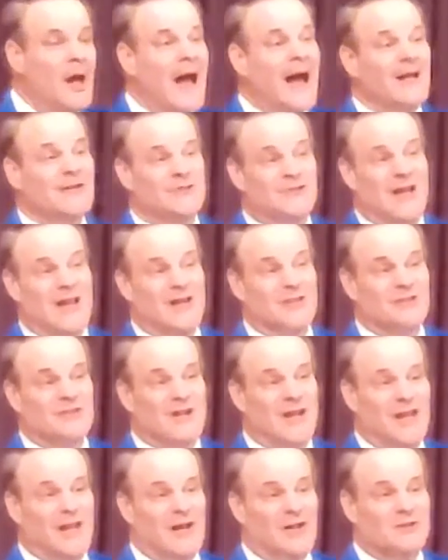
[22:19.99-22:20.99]
Isaiah
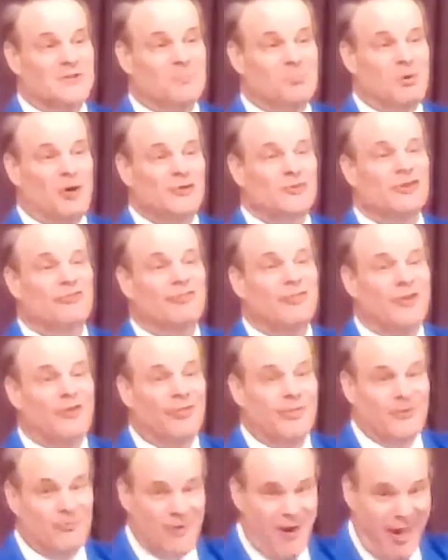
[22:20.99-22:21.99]
said it's a bunch of
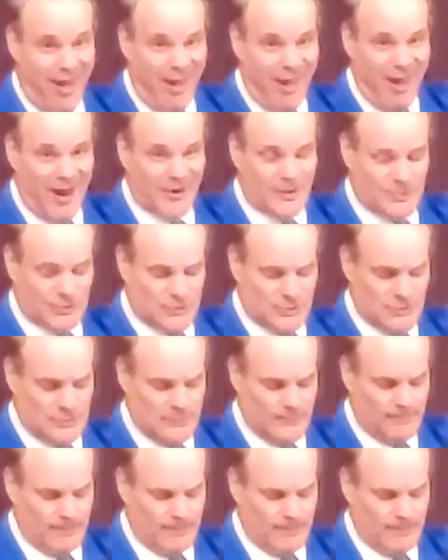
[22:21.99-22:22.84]
filthy rags.